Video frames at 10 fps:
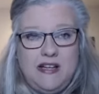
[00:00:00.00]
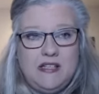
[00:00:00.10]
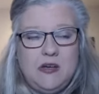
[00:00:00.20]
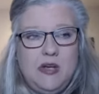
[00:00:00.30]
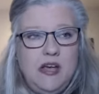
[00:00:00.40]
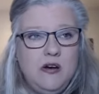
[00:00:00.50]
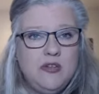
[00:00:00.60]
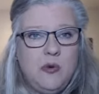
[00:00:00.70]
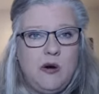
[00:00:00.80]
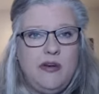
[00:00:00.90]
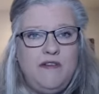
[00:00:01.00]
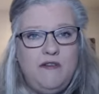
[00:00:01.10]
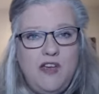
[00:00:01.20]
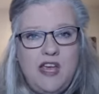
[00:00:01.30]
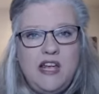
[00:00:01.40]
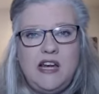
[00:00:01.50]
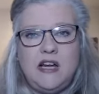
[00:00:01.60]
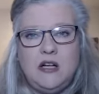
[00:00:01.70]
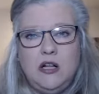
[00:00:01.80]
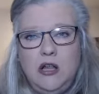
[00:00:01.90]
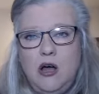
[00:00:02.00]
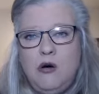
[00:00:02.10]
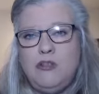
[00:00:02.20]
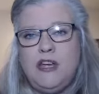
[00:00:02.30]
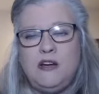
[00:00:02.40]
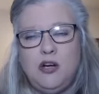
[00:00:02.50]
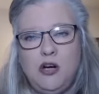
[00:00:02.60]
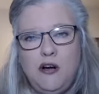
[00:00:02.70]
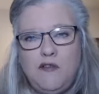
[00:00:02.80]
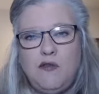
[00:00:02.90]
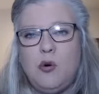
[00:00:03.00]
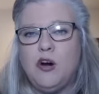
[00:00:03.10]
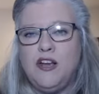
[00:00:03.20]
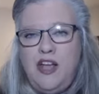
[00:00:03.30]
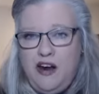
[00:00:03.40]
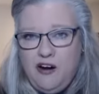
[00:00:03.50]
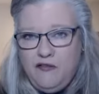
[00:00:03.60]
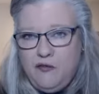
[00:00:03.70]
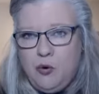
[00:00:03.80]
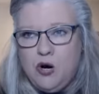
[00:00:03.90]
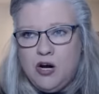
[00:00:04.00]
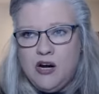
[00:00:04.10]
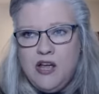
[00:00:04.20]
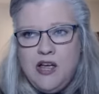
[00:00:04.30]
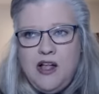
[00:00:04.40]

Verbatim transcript: So here's where we feed and clothe and cook for, care for,